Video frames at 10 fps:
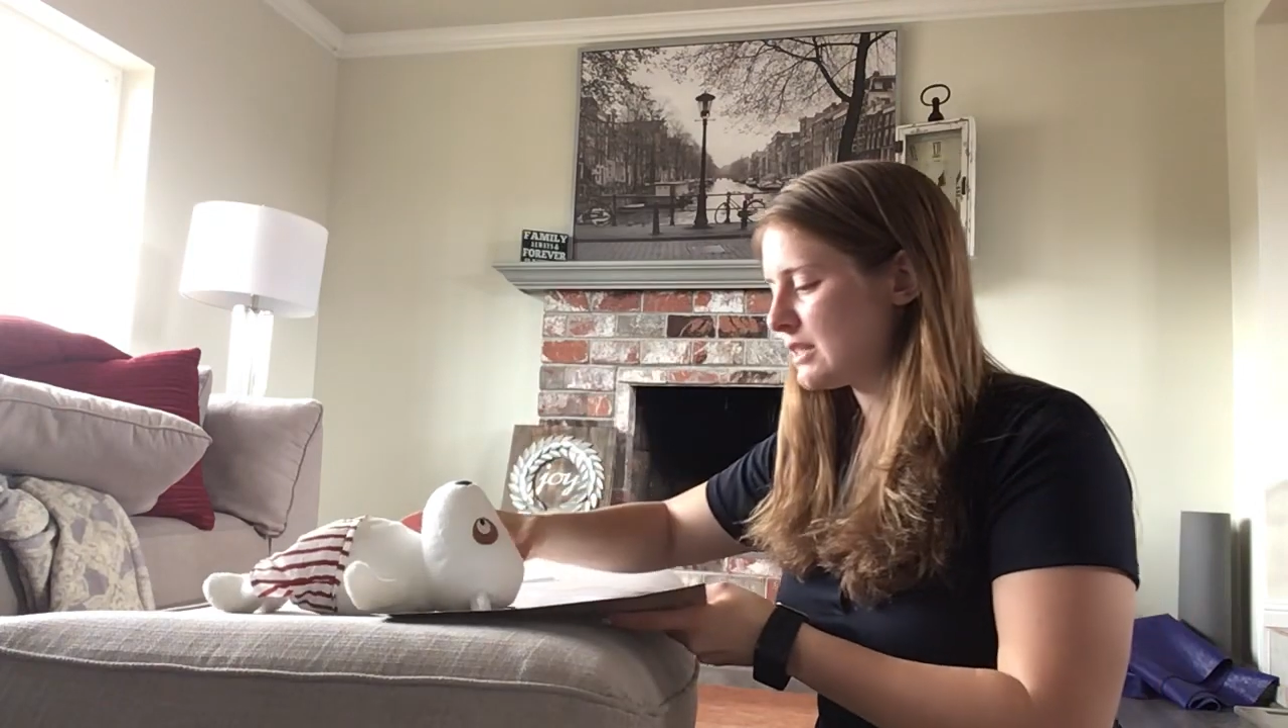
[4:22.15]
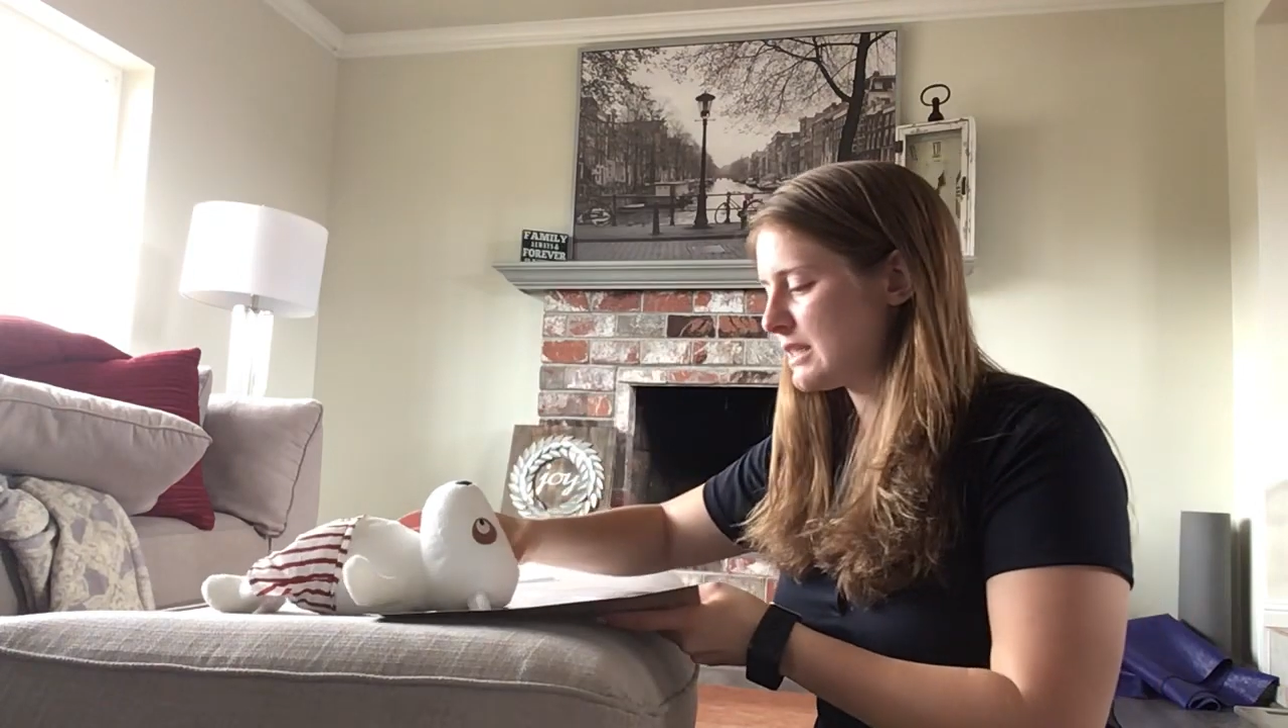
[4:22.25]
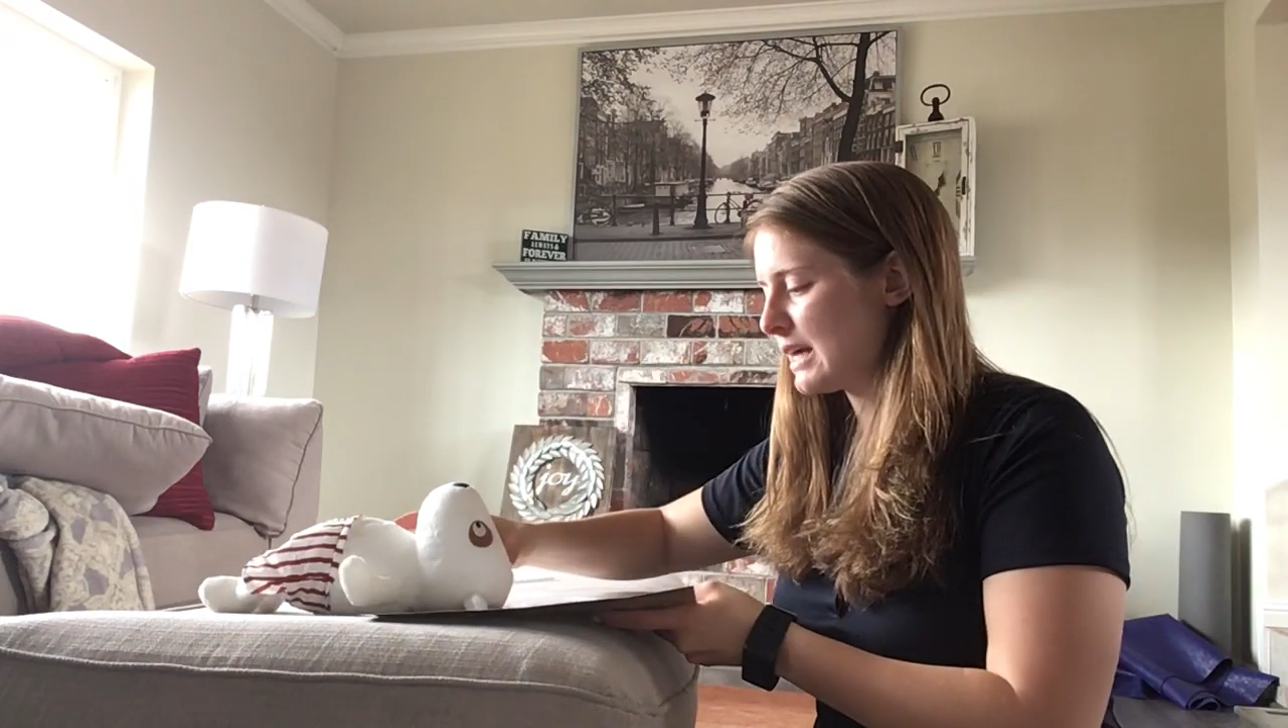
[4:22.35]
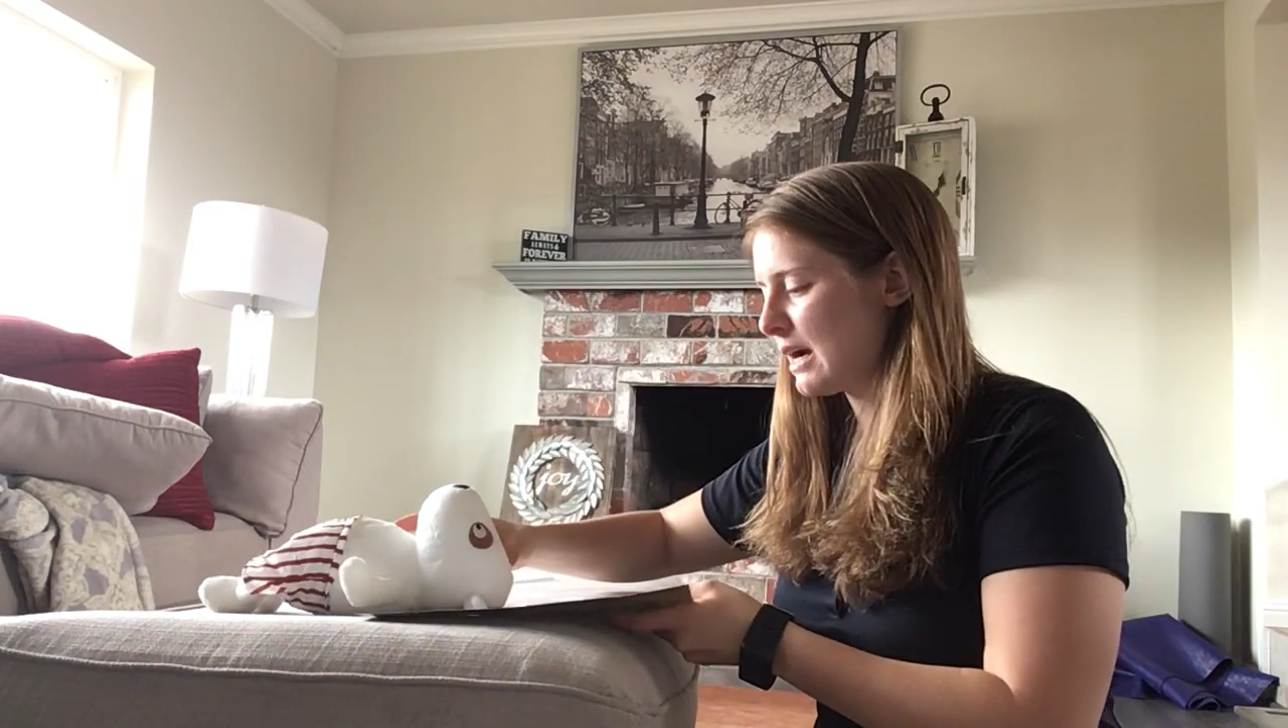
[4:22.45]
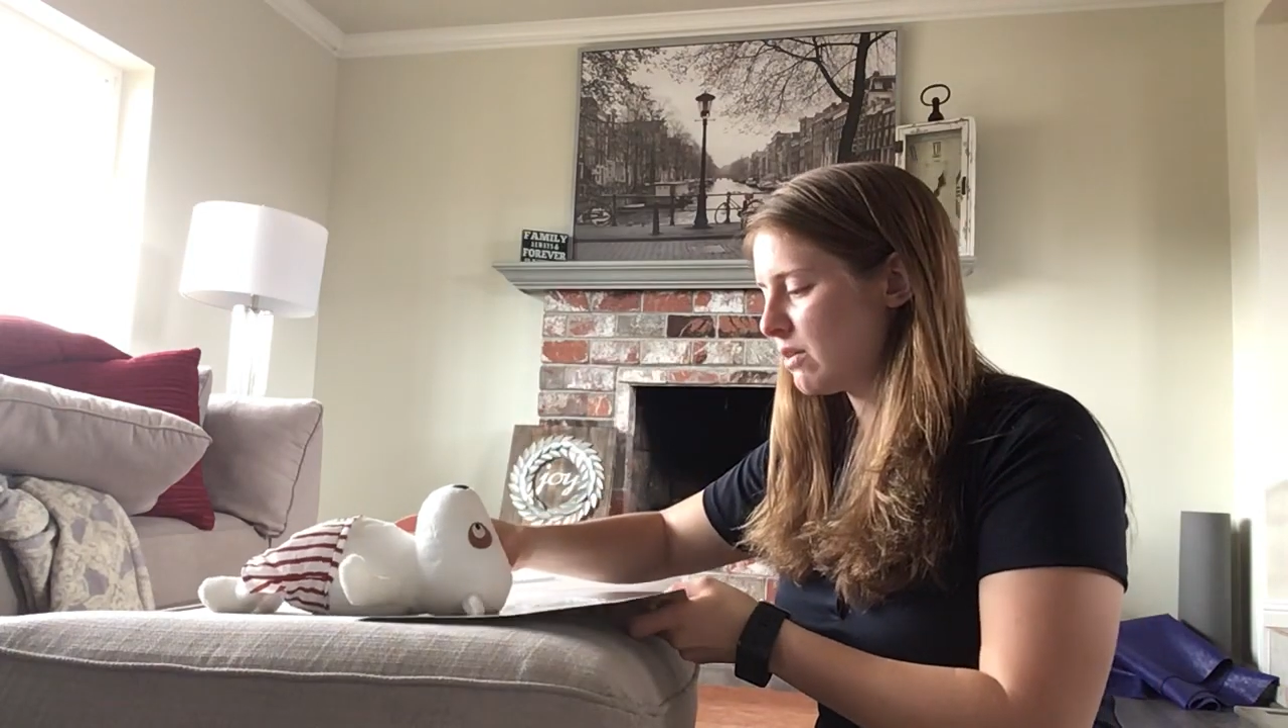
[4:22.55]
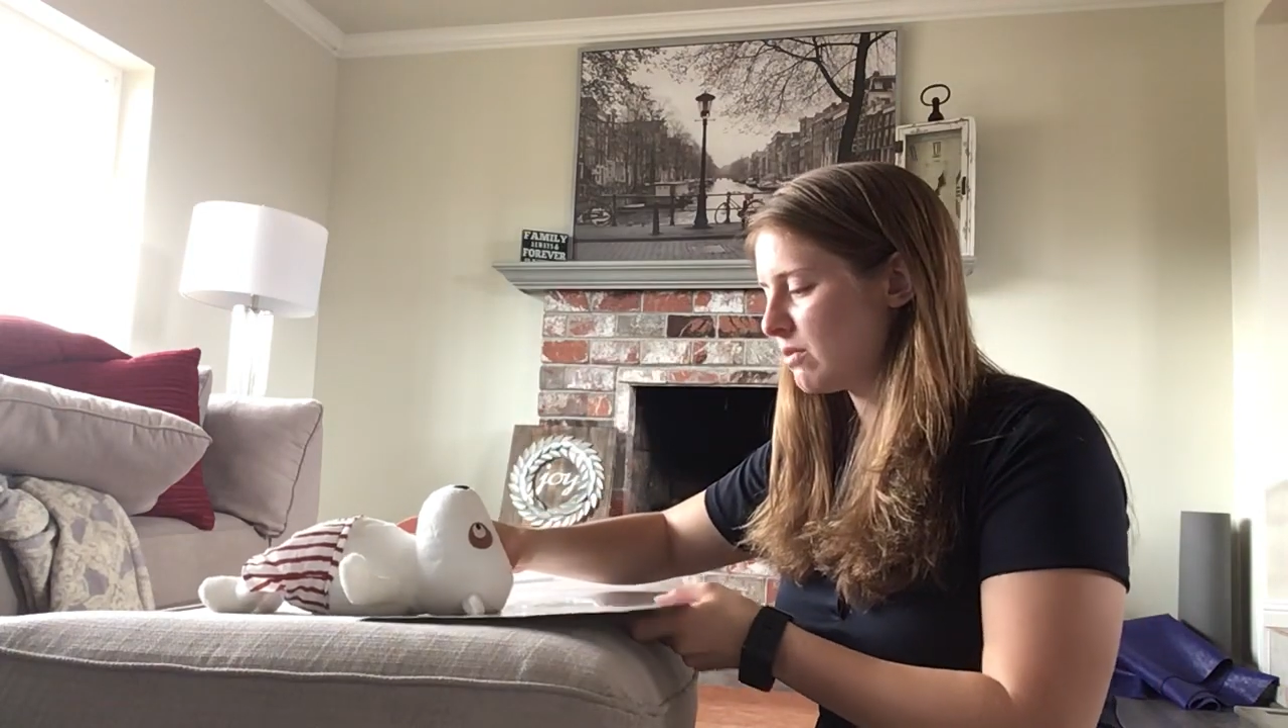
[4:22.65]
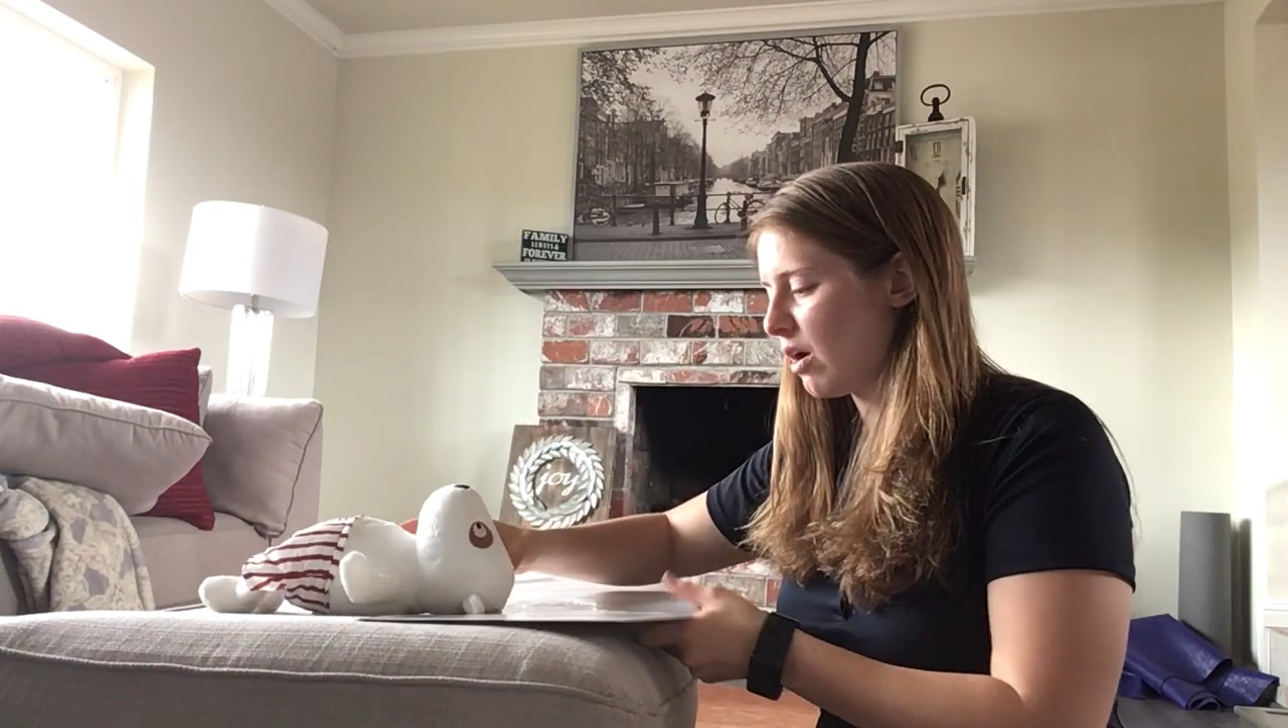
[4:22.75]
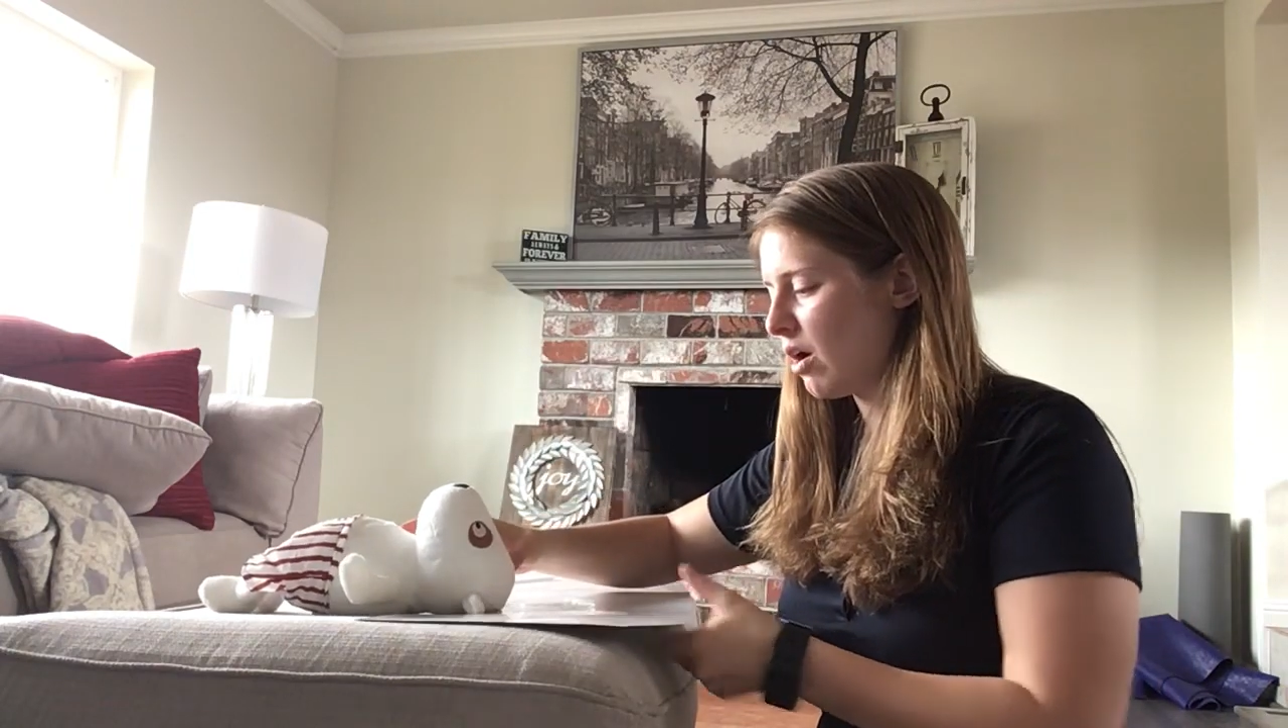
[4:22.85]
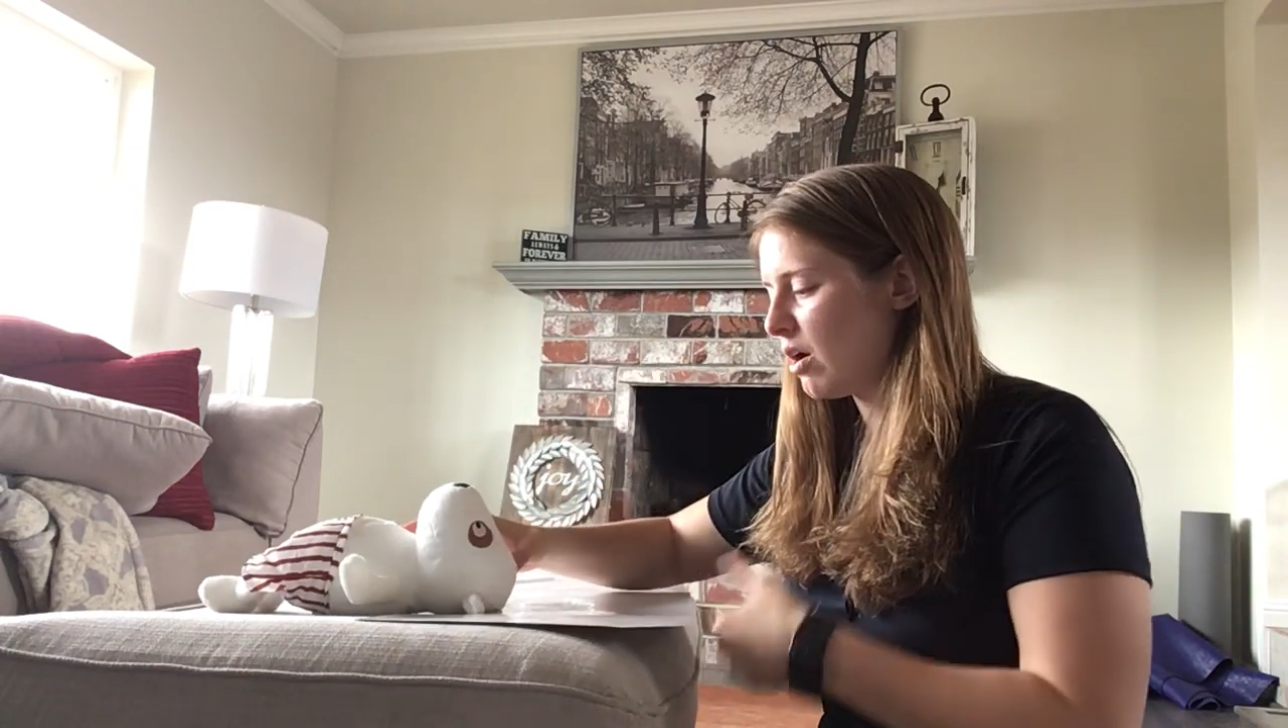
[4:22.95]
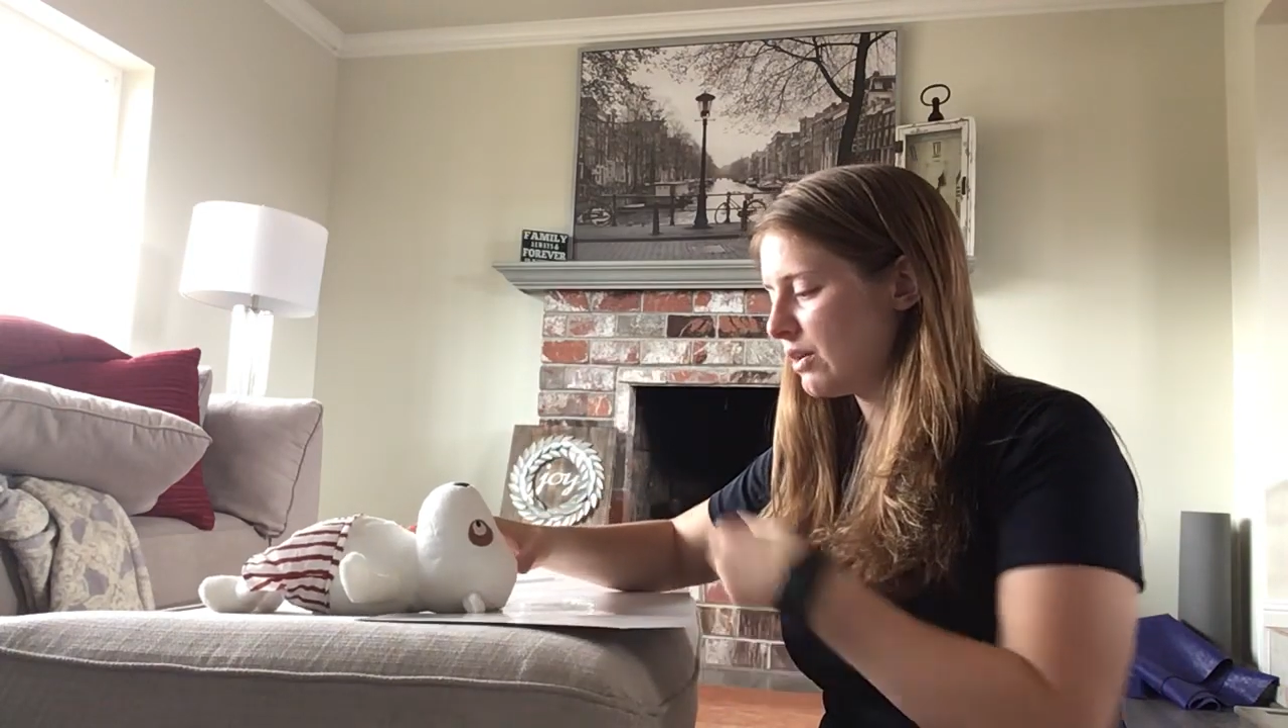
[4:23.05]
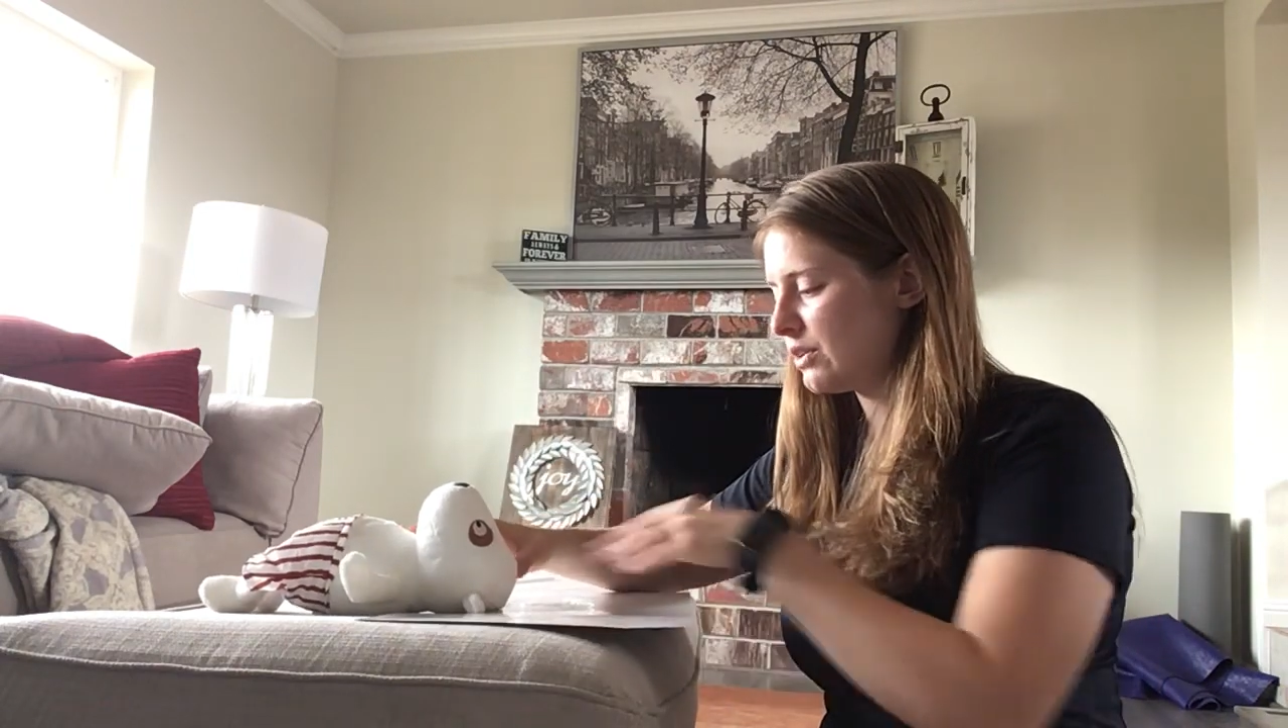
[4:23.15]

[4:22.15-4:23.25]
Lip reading: down on